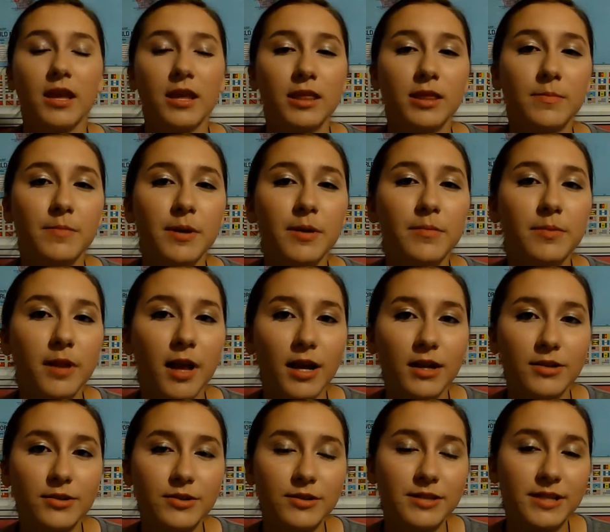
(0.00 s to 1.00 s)
The big
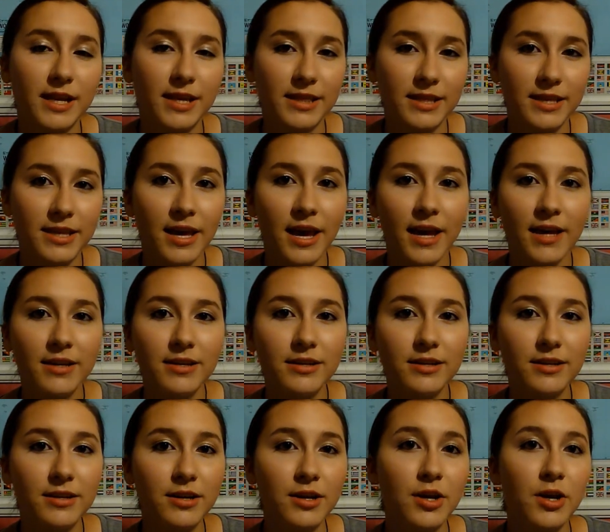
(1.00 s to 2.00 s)
plot twist at the
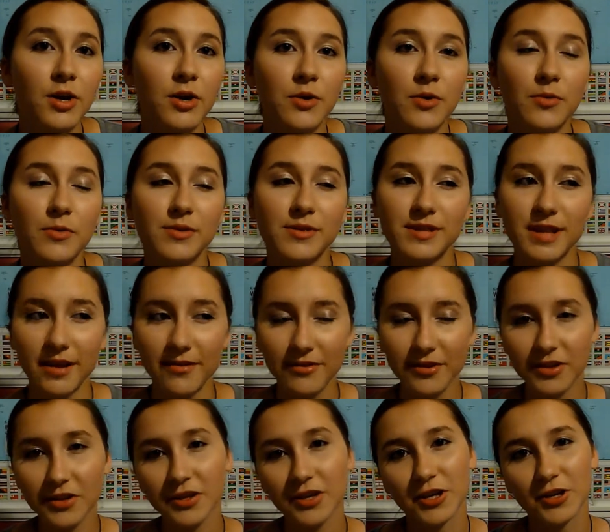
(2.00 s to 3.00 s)
end was
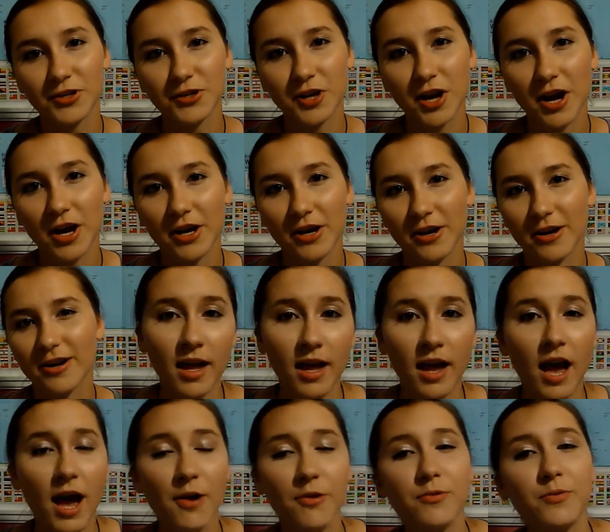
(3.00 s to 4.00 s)
definitely a shocker.
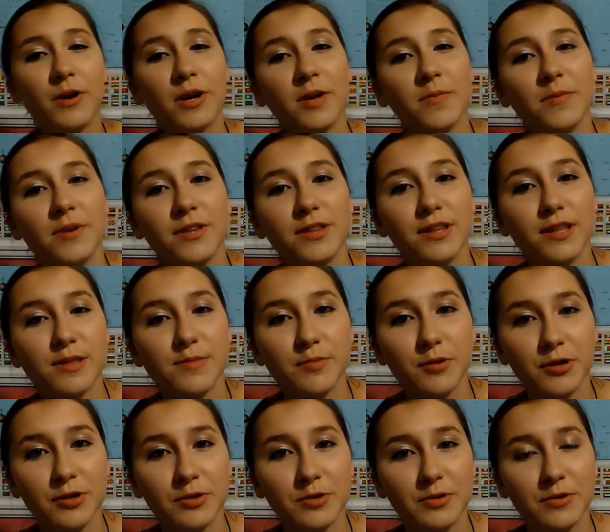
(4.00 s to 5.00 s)
I would recommend this
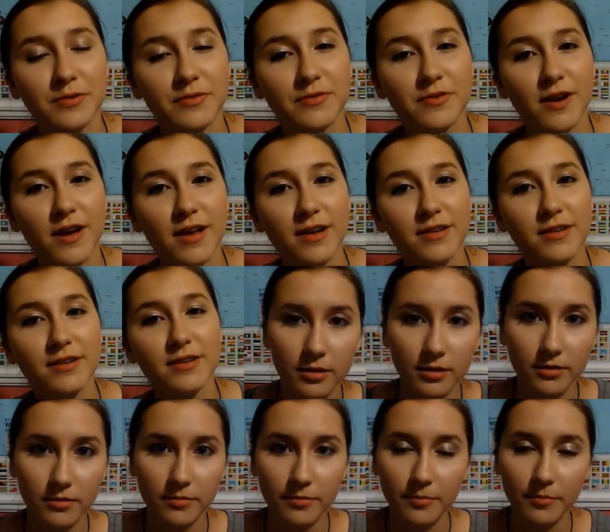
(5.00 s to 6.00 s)
book to a friend,
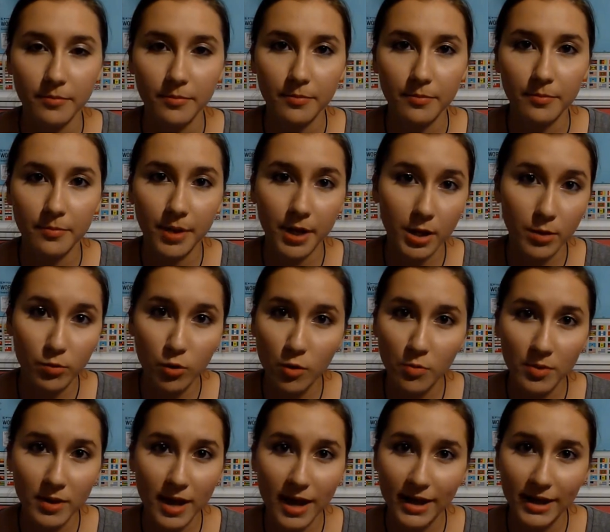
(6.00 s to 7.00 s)
but it won't
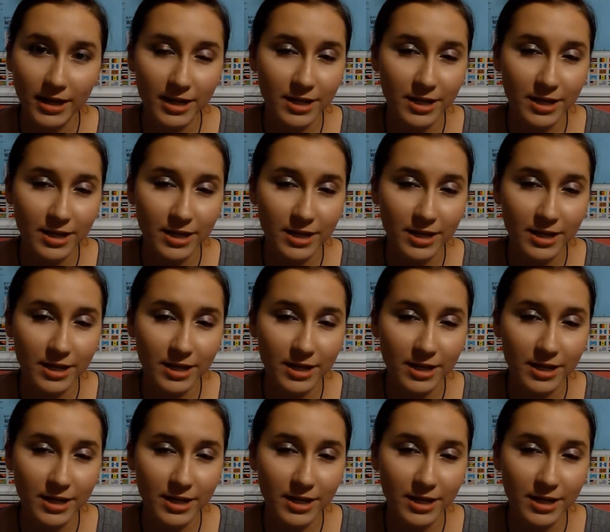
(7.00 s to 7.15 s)
be added